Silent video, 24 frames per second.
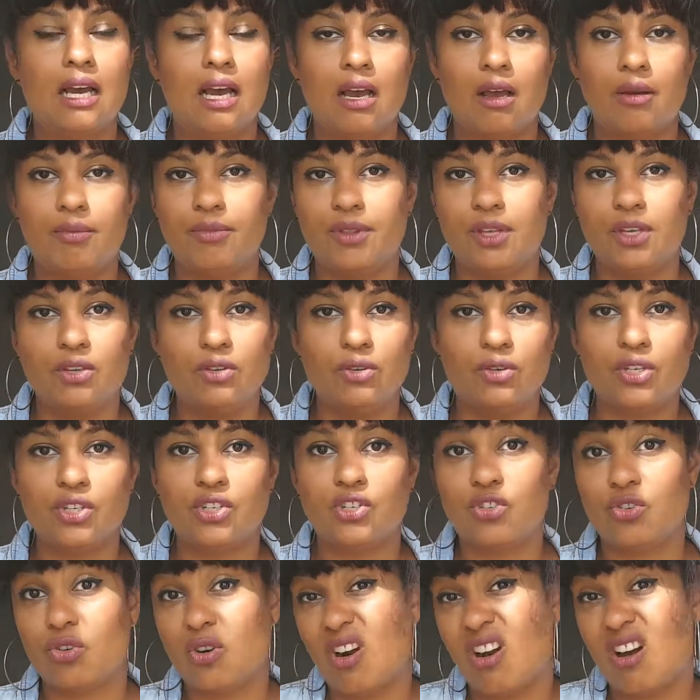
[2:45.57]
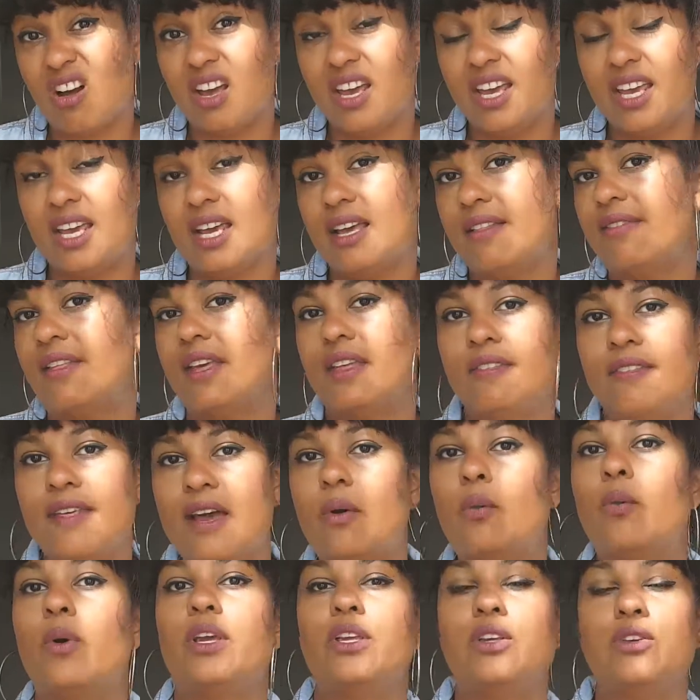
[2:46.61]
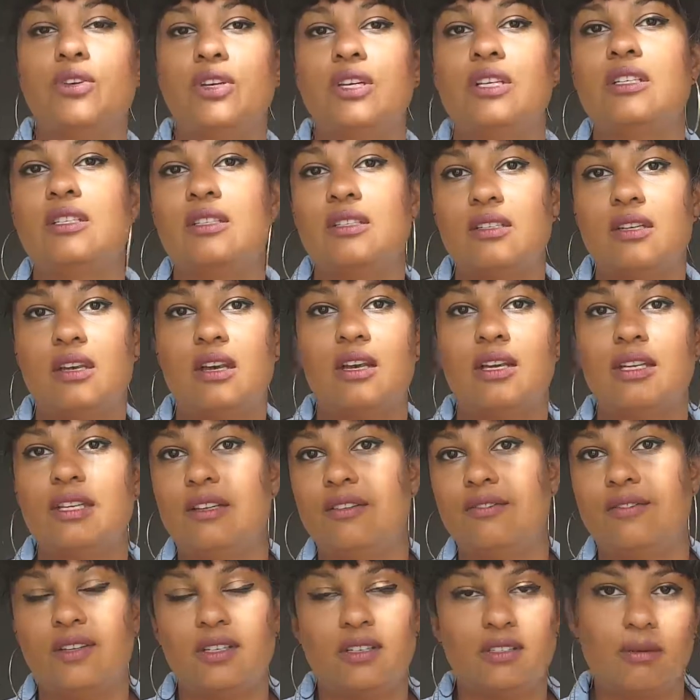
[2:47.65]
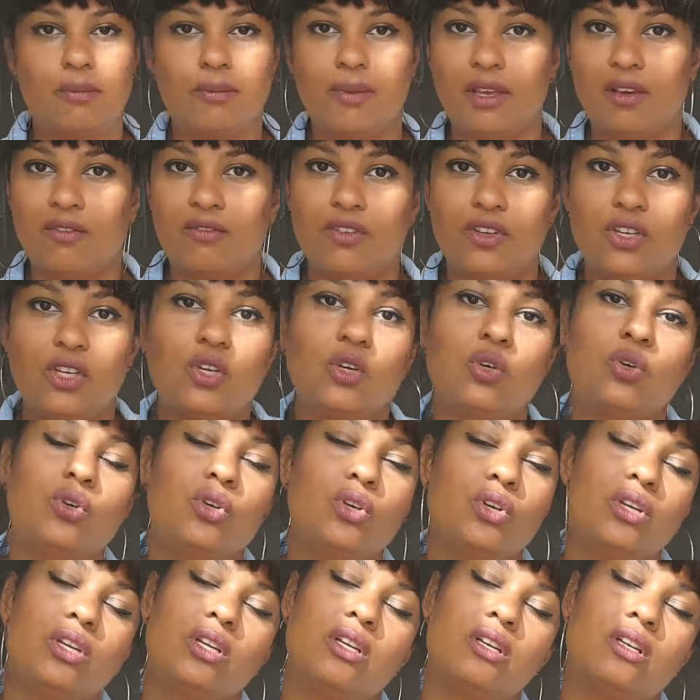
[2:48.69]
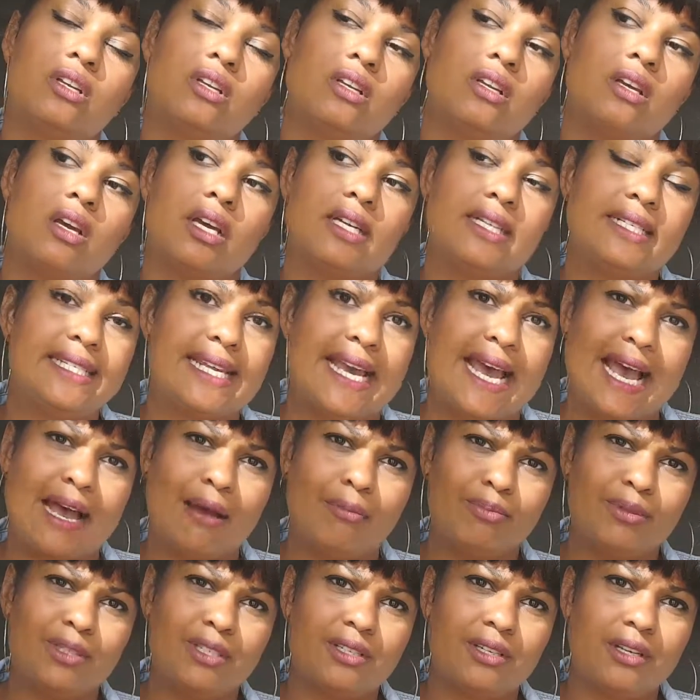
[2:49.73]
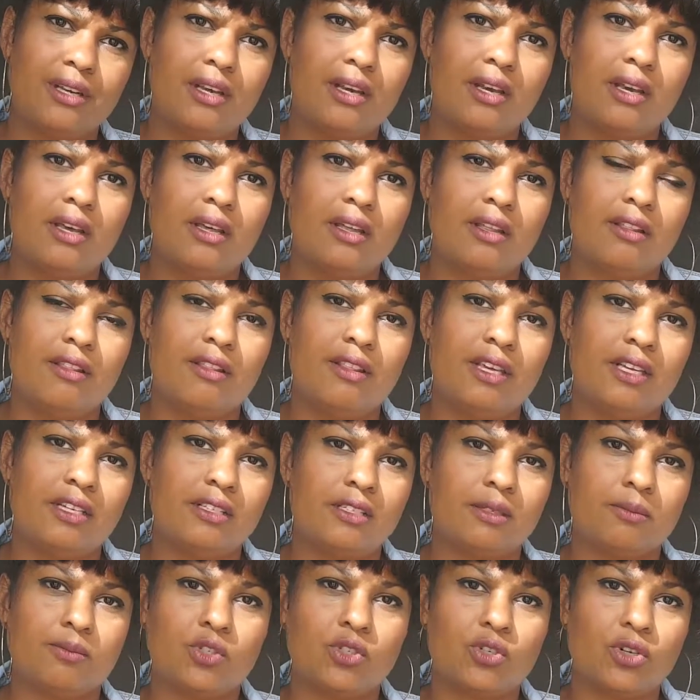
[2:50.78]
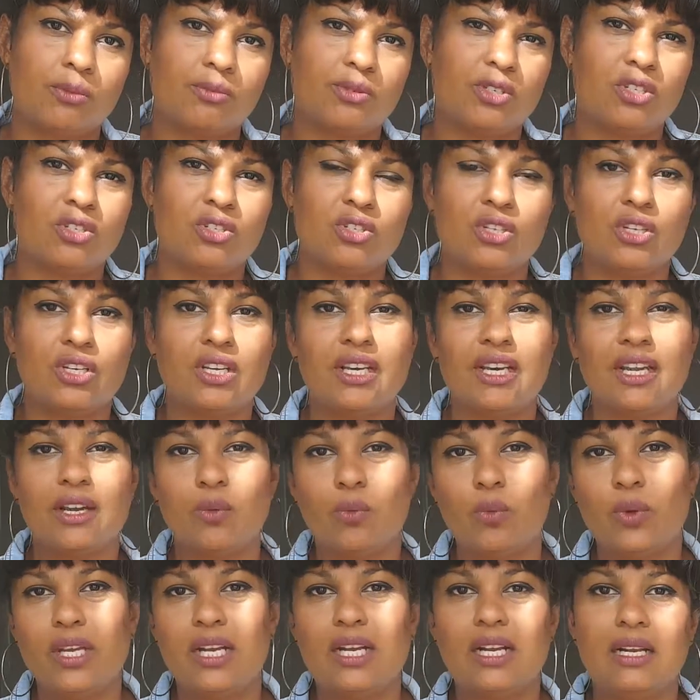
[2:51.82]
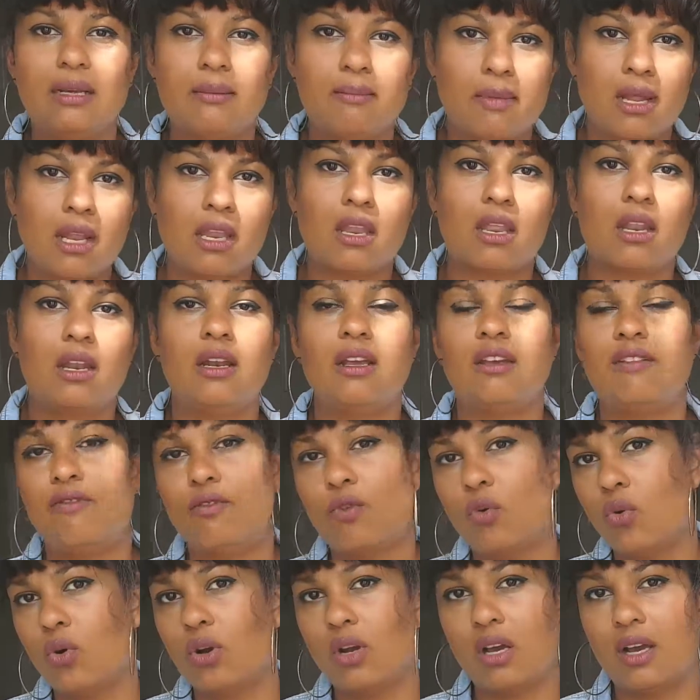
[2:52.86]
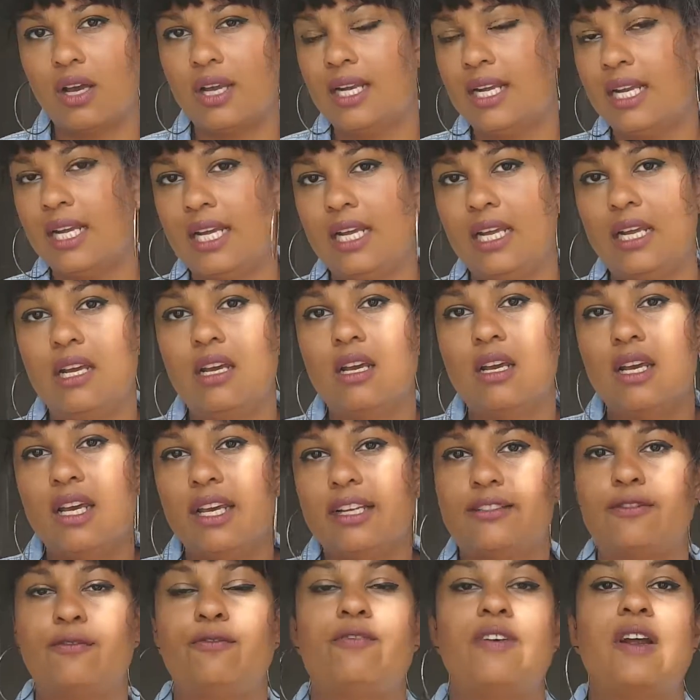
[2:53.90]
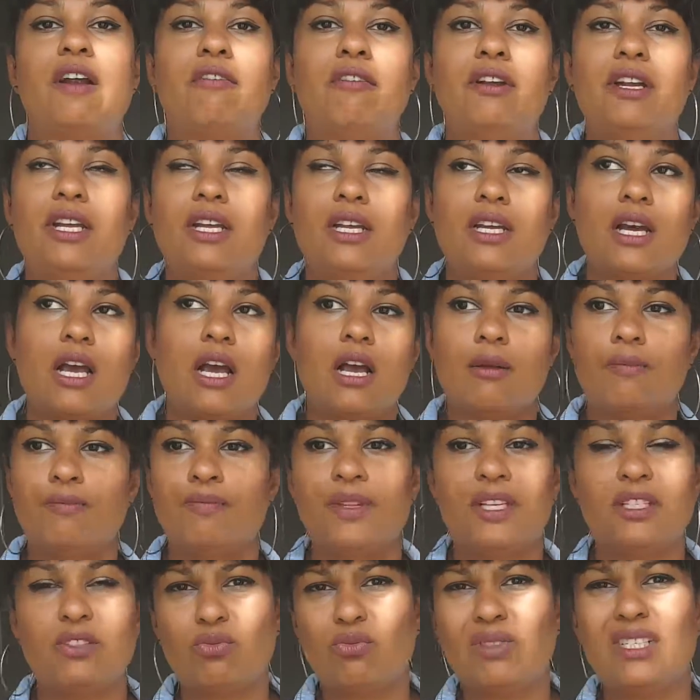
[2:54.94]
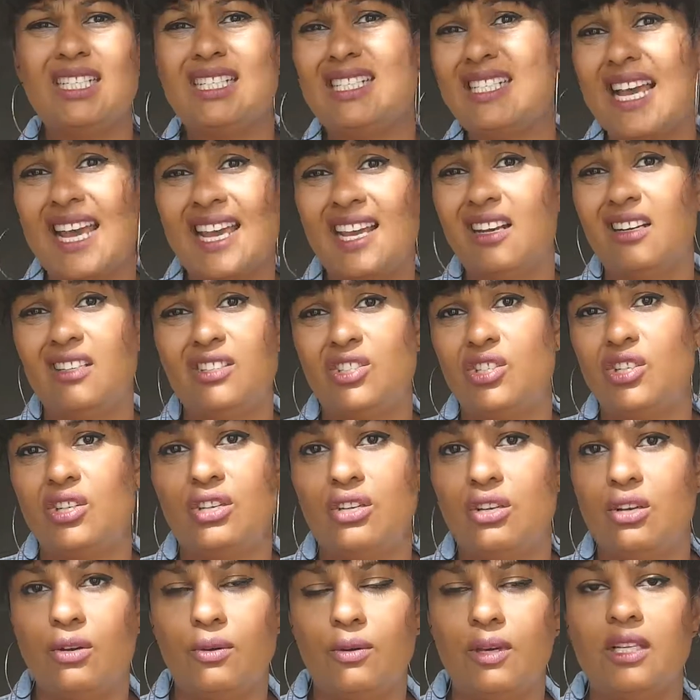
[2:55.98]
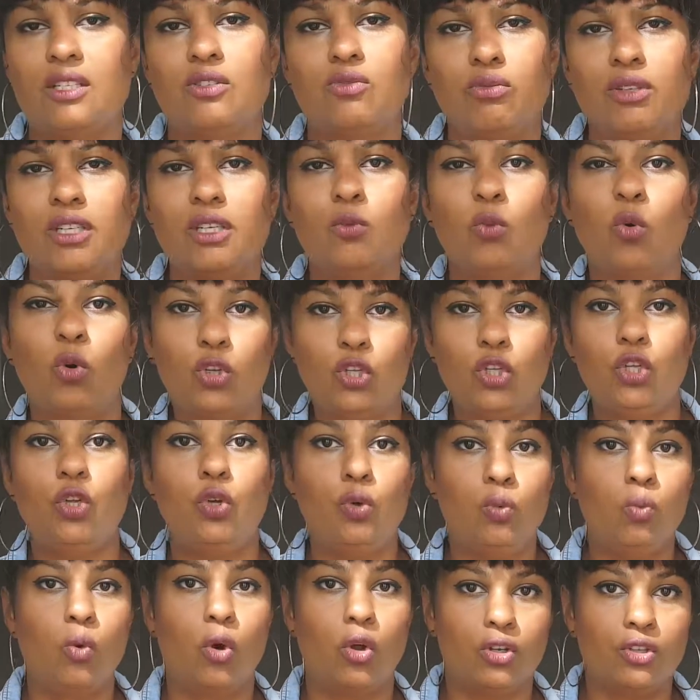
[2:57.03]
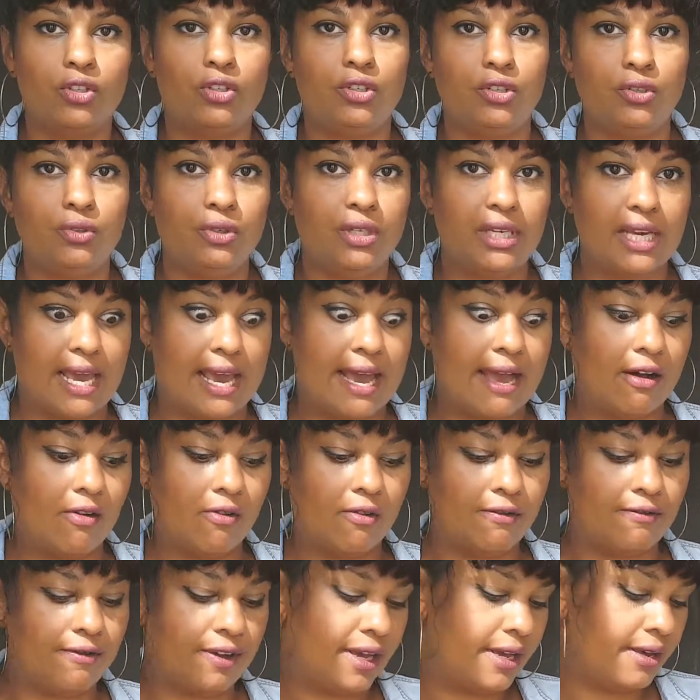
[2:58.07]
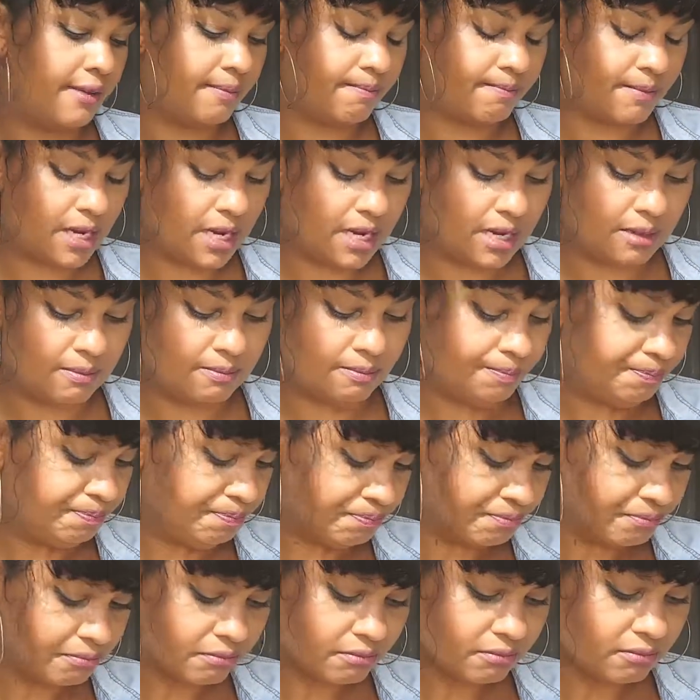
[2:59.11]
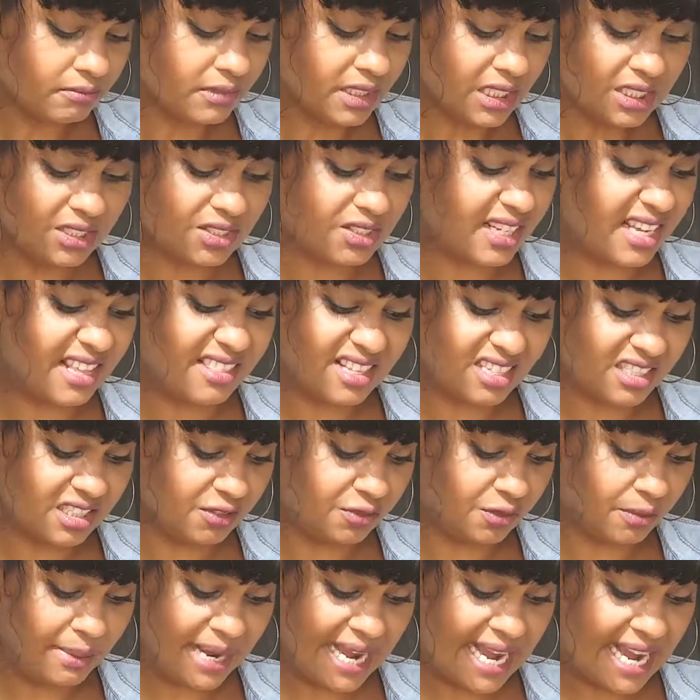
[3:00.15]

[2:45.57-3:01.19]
that you can try, and then that way you can decide if it's something for you. You can adapt the subscription so you can get it weekly, monthly, fortnightly. It's it's really tailored to you. It's really what you want, you get out of it. So again, this is from